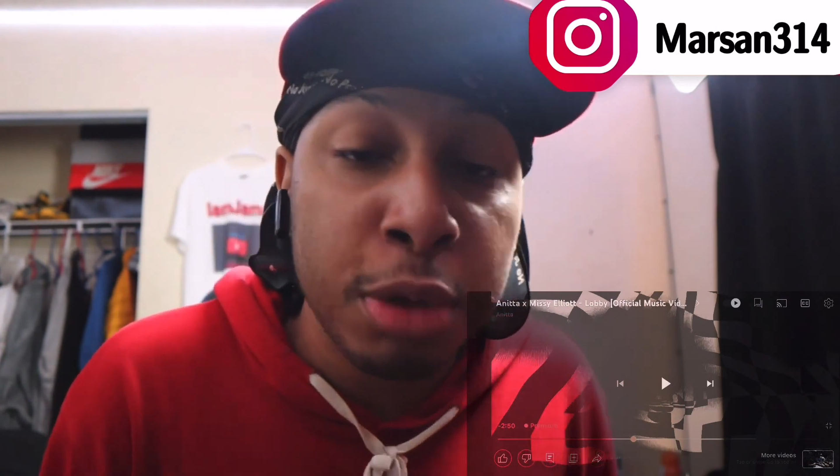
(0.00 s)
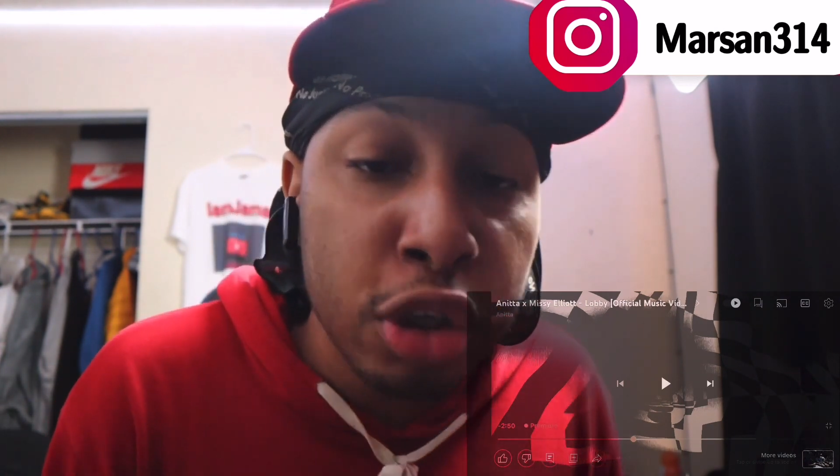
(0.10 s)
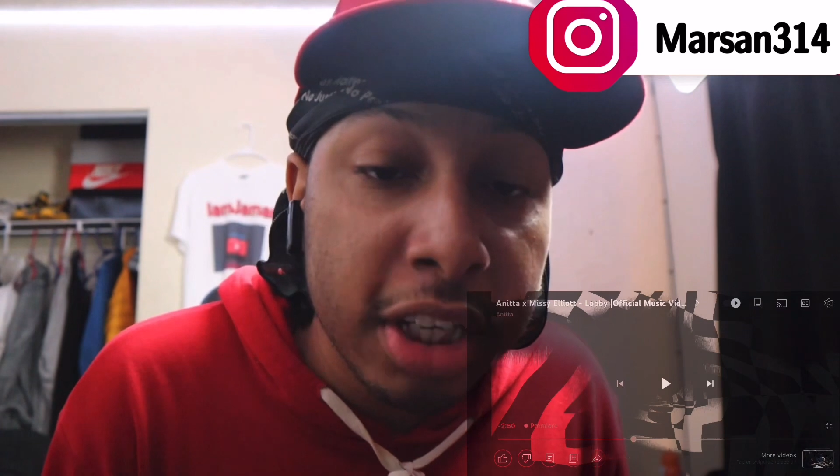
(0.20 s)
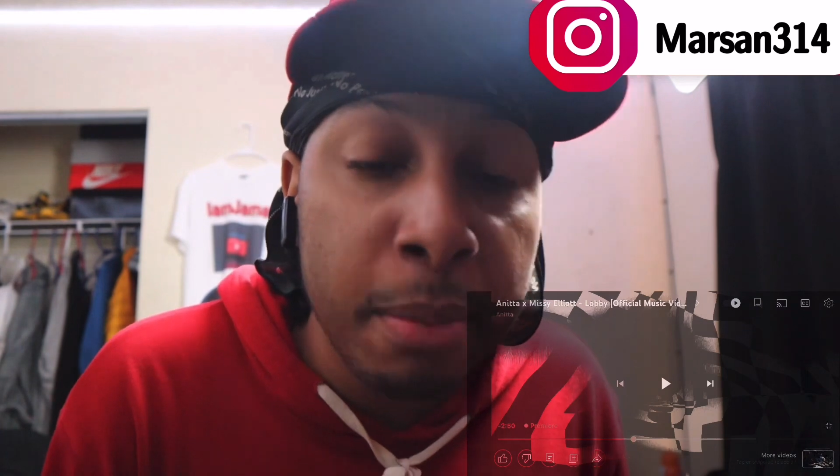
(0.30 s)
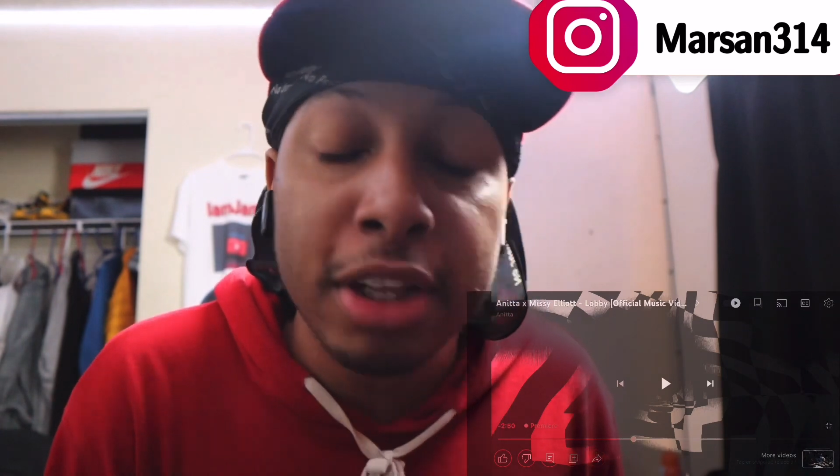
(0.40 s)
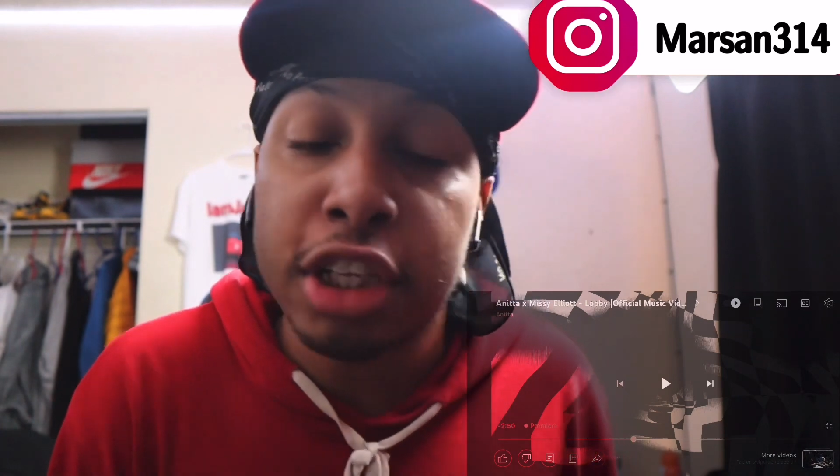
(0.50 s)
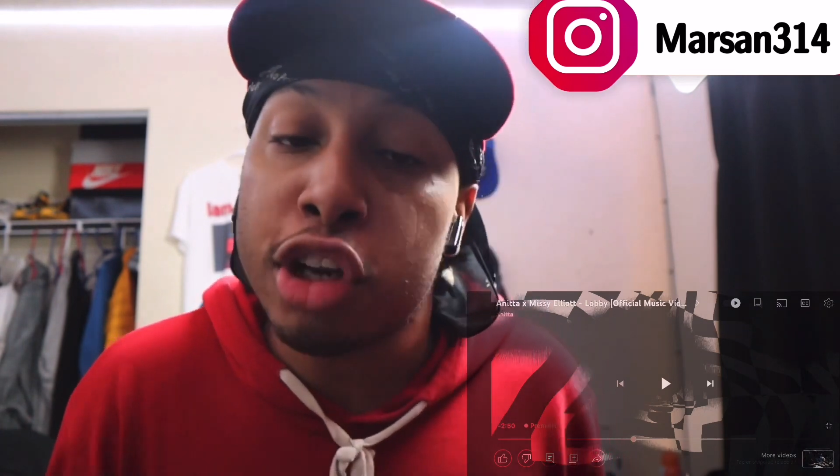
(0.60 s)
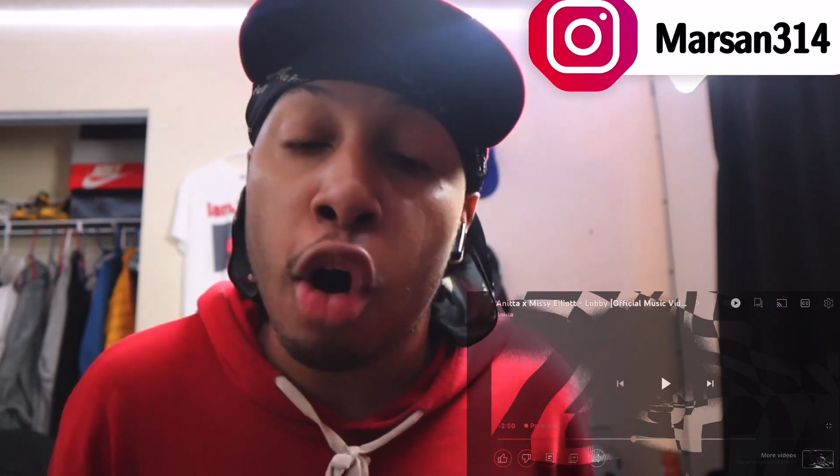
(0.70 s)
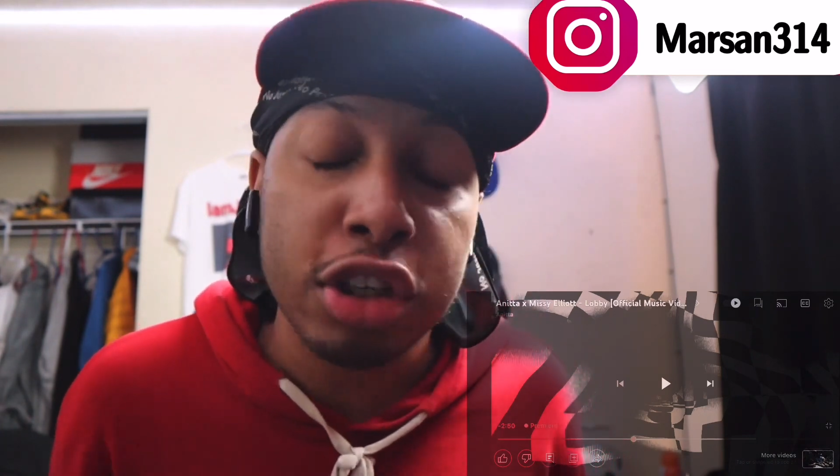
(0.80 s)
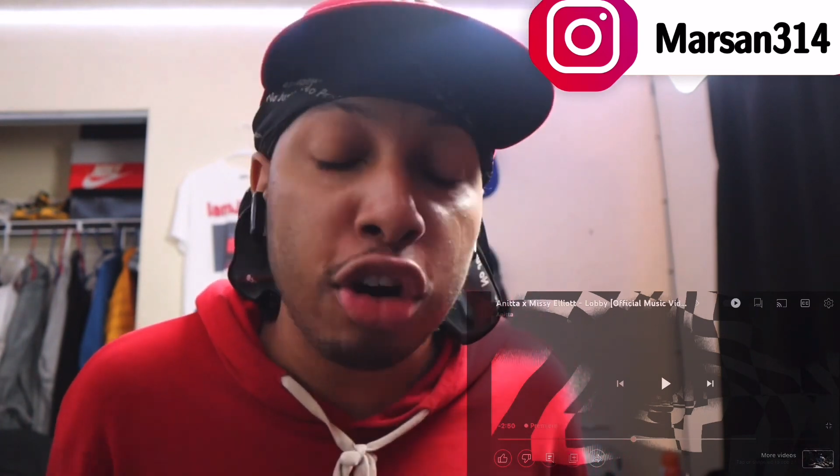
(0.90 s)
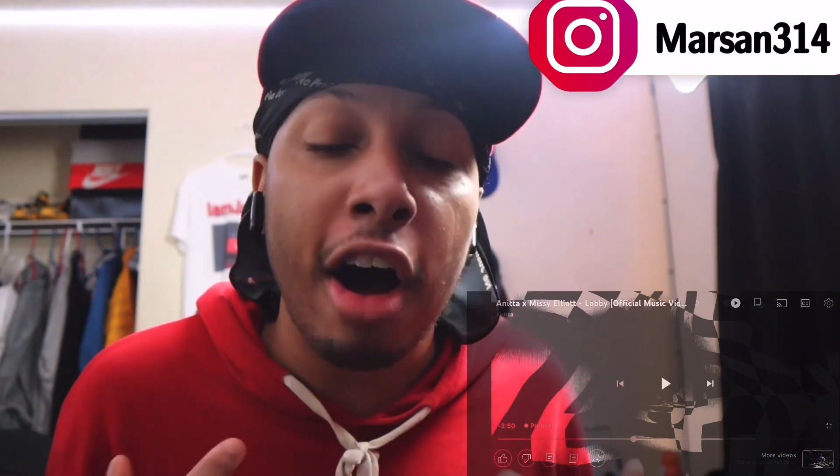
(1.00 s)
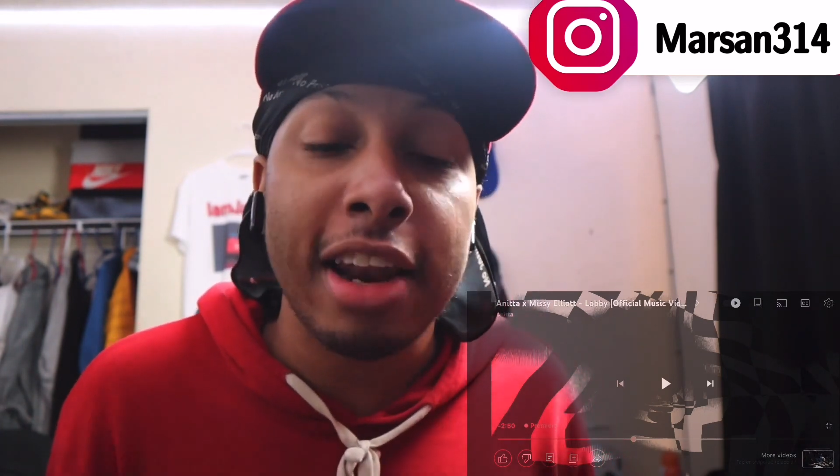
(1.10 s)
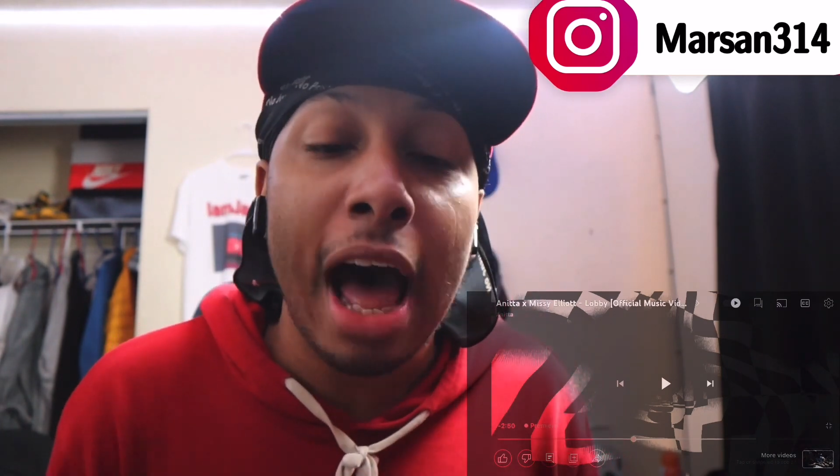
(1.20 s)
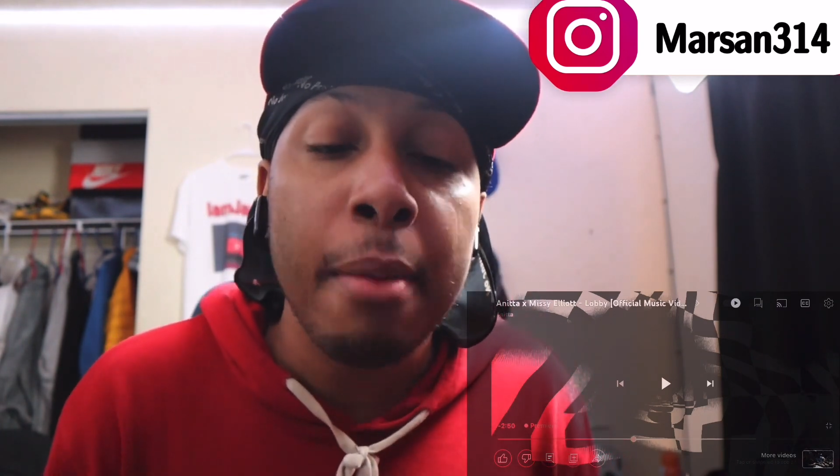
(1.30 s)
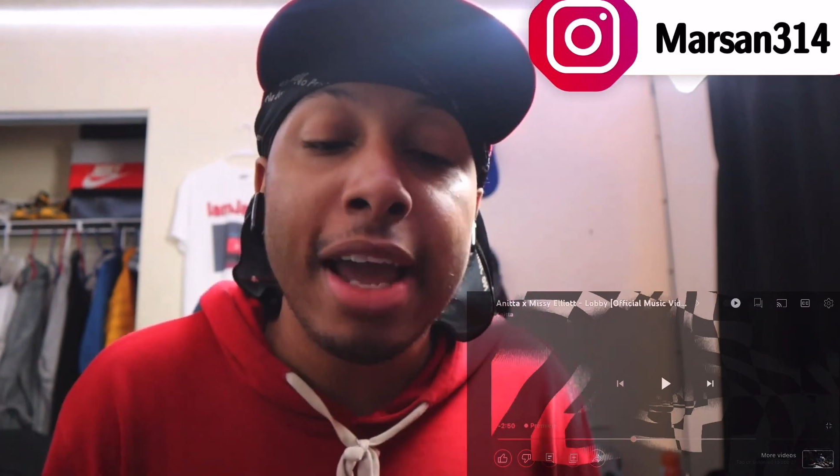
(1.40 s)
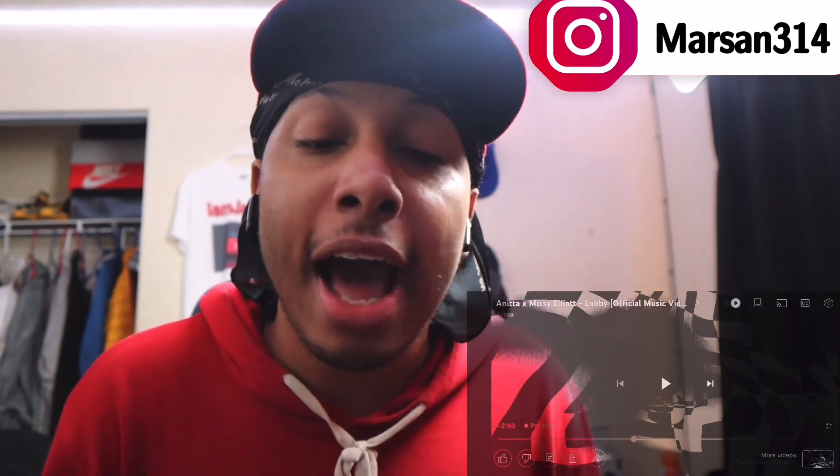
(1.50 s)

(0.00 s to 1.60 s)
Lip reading: music, but the song is called Lobby.